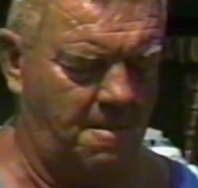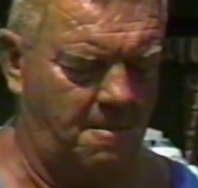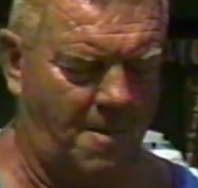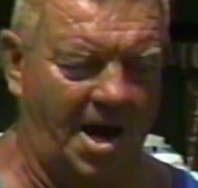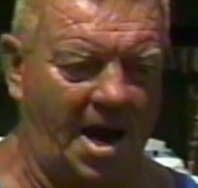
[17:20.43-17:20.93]

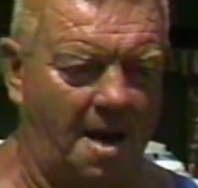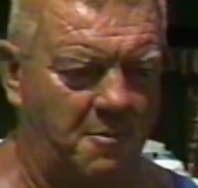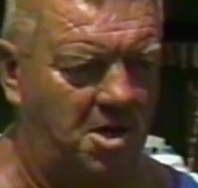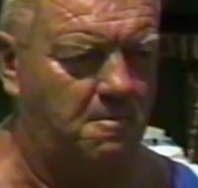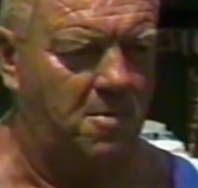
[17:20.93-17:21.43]

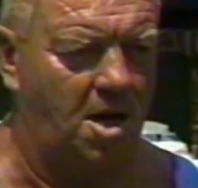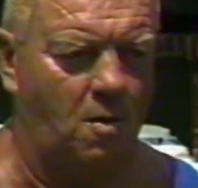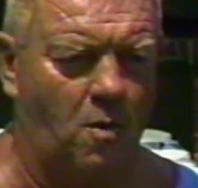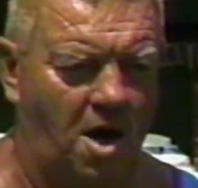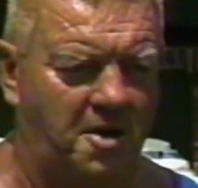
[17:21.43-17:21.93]
Miami,
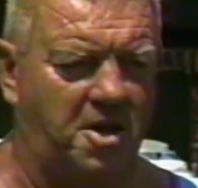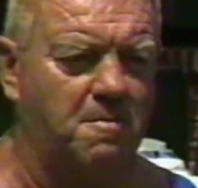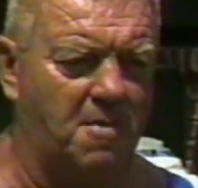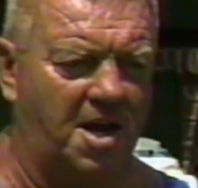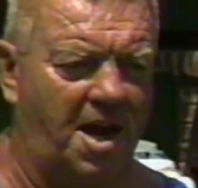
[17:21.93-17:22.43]
Milwaukee,
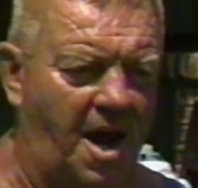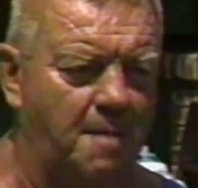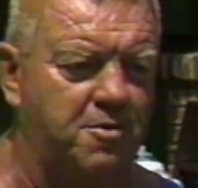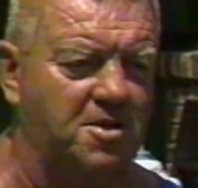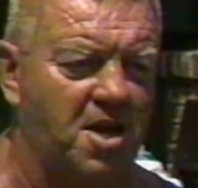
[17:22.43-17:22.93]

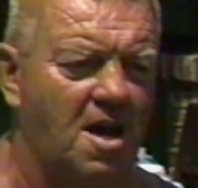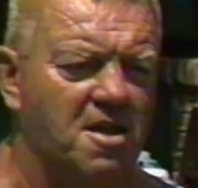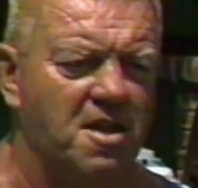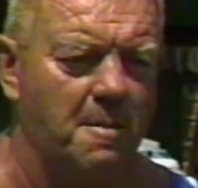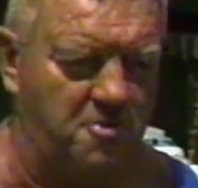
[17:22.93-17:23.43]
Minneapolis,
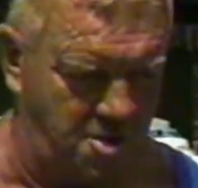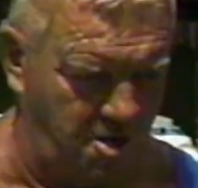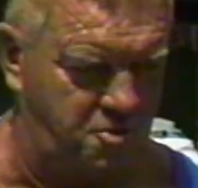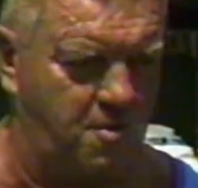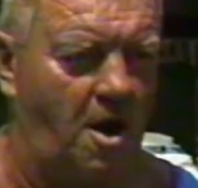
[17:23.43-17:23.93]

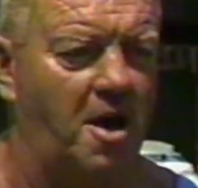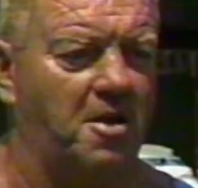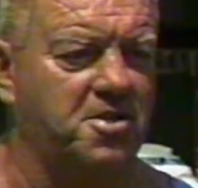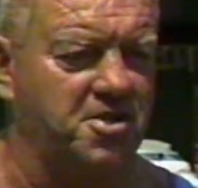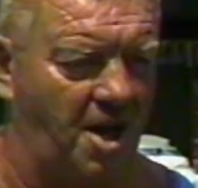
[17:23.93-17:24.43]
Detroit,
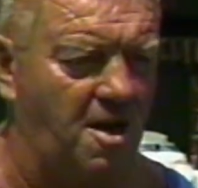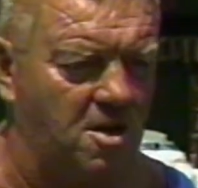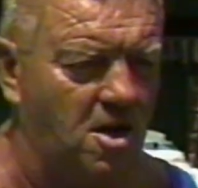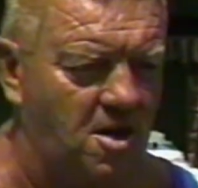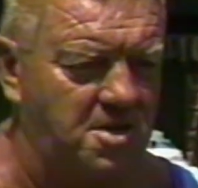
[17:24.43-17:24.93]
St.
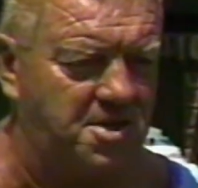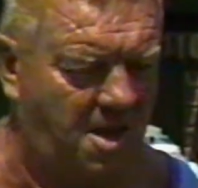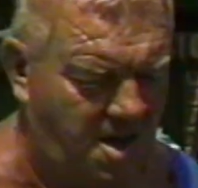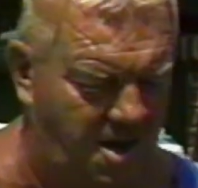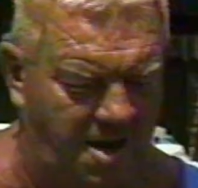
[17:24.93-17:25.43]
Louis,
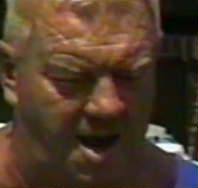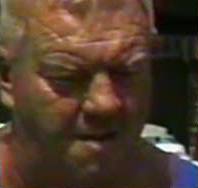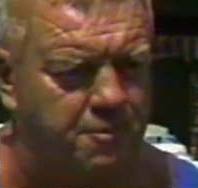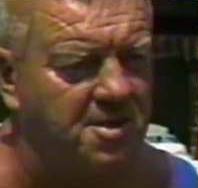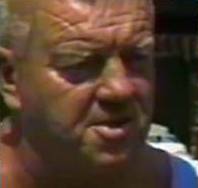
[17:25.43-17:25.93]

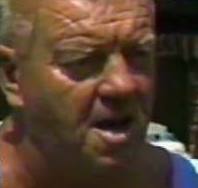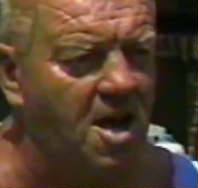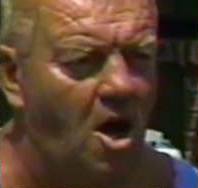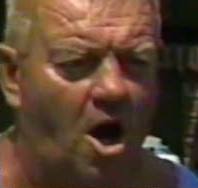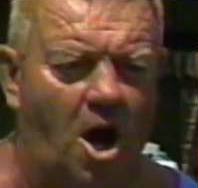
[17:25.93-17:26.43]
Indianapolis,
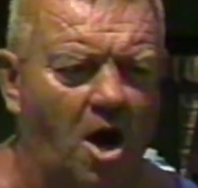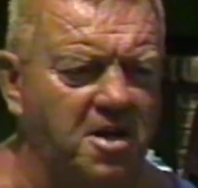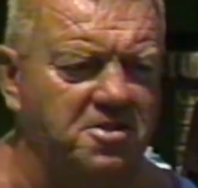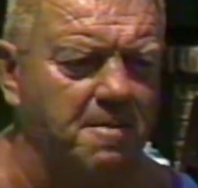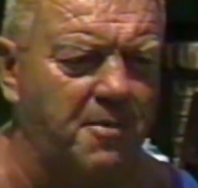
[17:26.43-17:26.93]

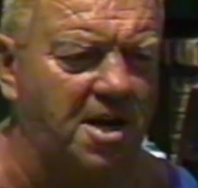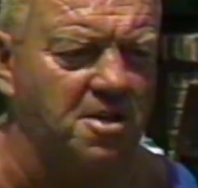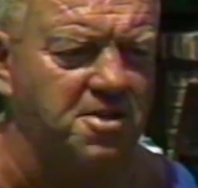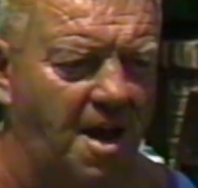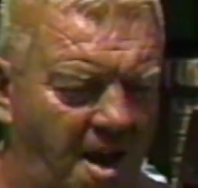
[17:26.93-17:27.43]
always the
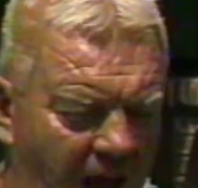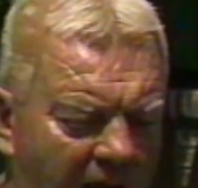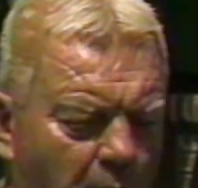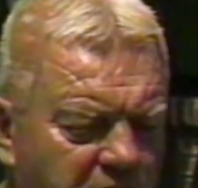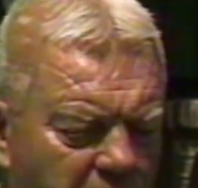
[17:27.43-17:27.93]
biggest, and
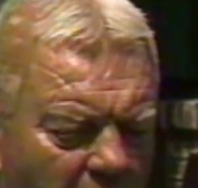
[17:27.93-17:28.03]
I was